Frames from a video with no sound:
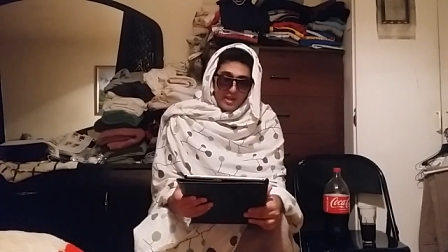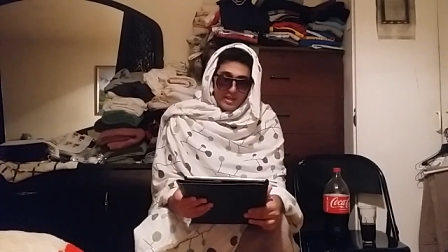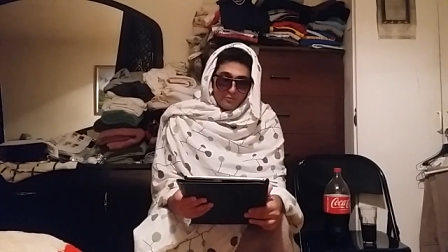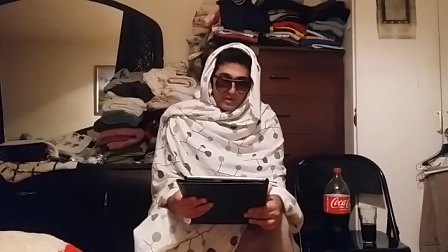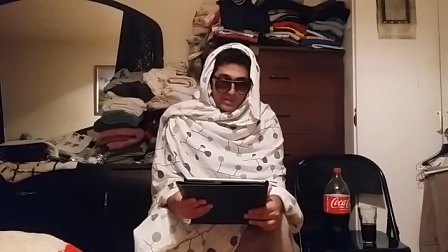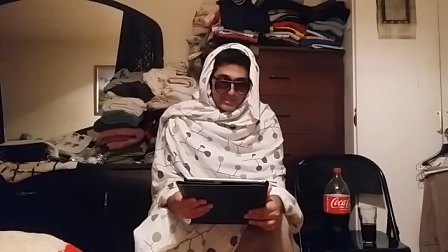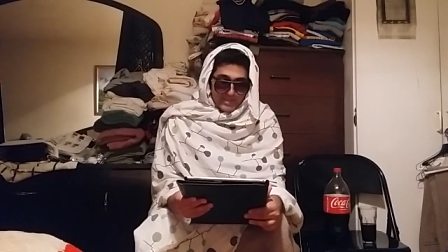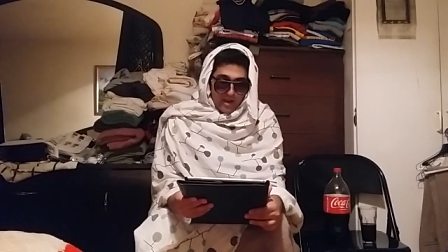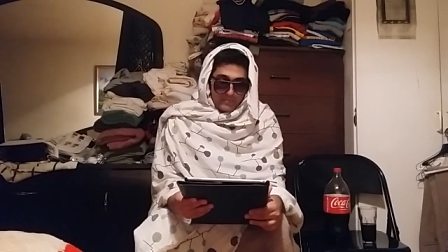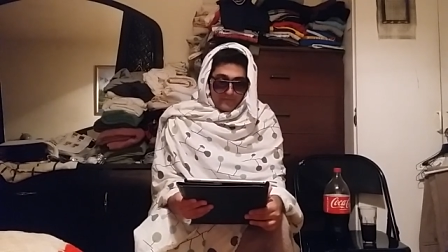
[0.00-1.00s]
And like, really? It's
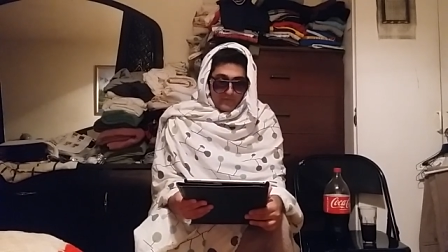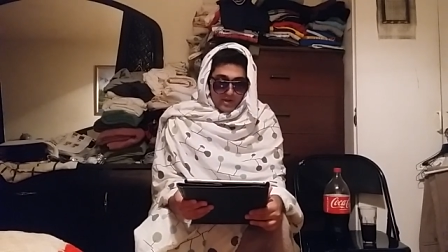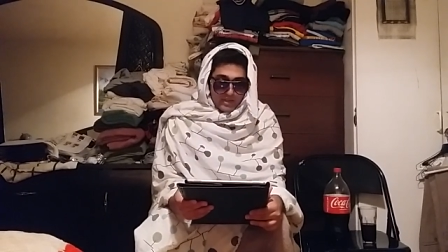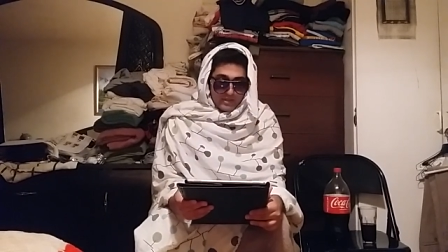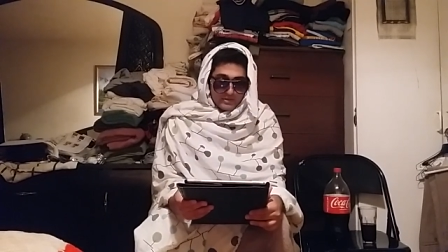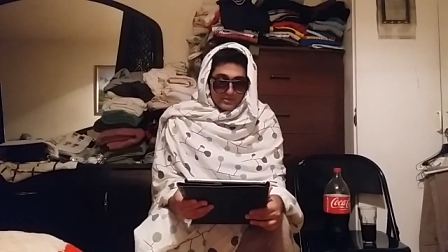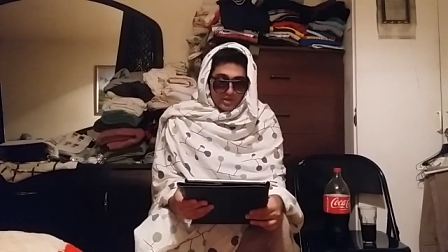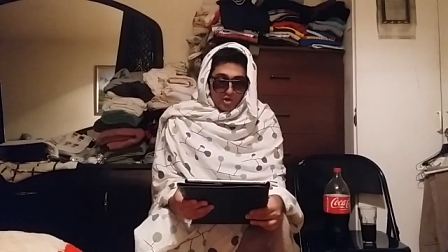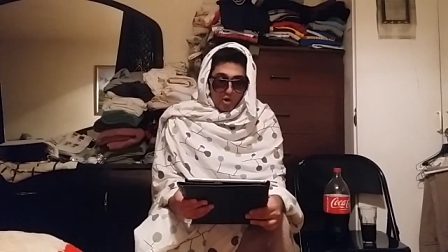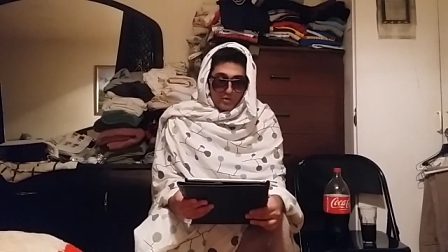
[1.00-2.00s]
gotta be fucking
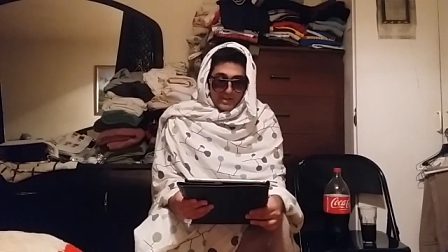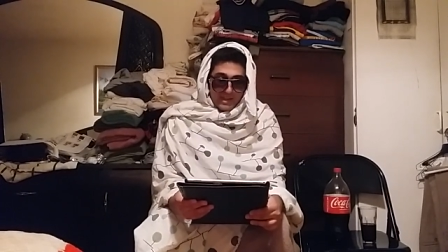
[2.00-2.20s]
Dakota